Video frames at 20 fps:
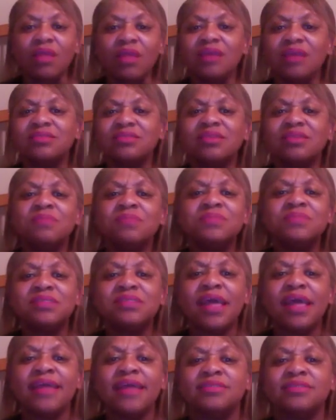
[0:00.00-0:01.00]
and some
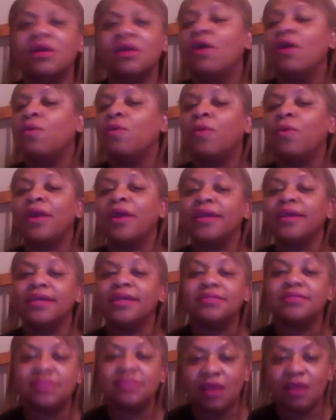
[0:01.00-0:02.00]
states were
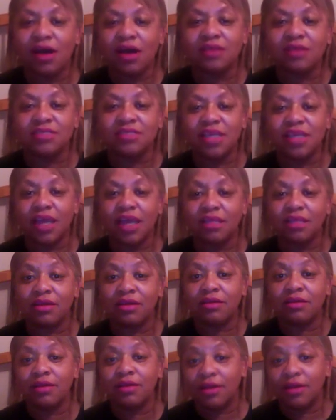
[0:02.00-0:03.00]
against it
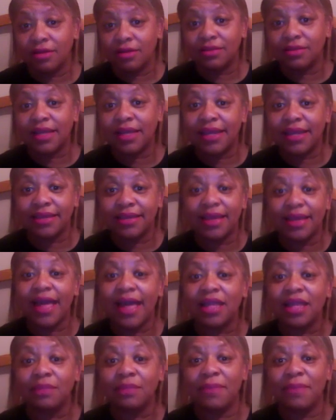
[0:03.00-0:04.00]
altogether, like
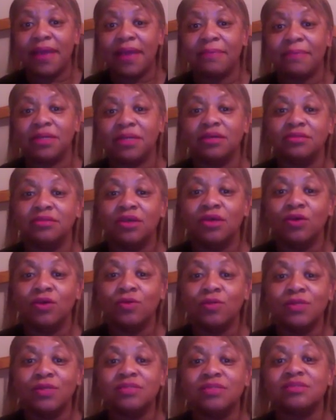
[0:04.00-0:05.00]
Alabama,
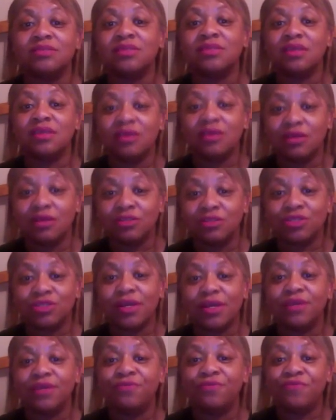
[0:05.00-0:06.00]
who is still
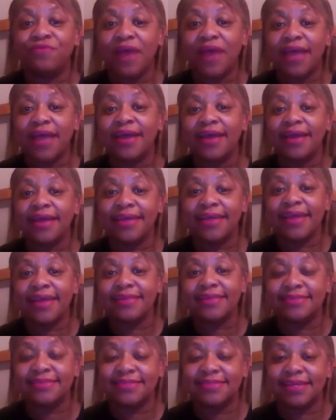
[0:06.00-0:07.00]
trying to fight
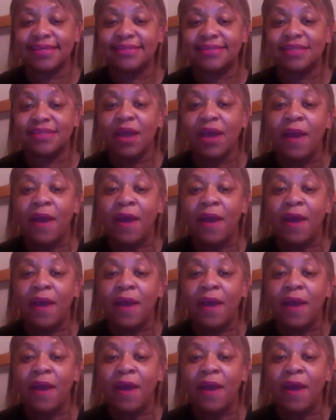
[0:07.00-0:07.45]
against it.